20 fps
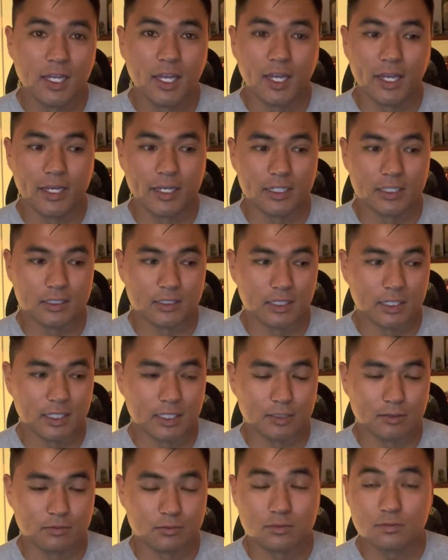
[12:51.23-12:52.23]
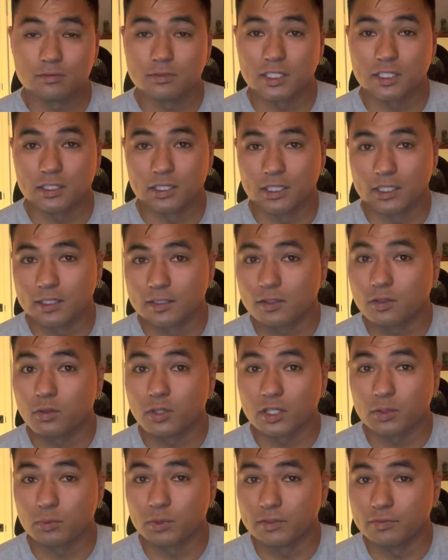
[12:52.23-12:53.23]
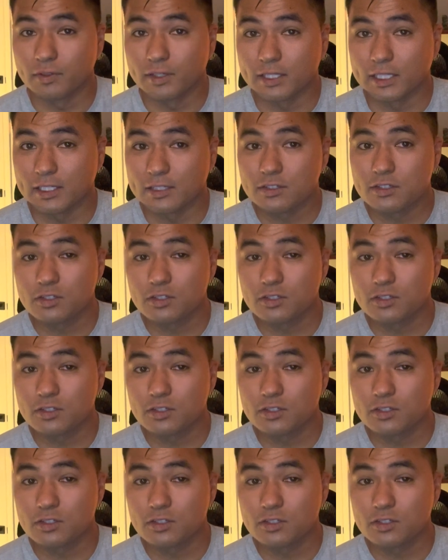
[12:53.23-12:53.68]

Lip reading: and did the quick refinance.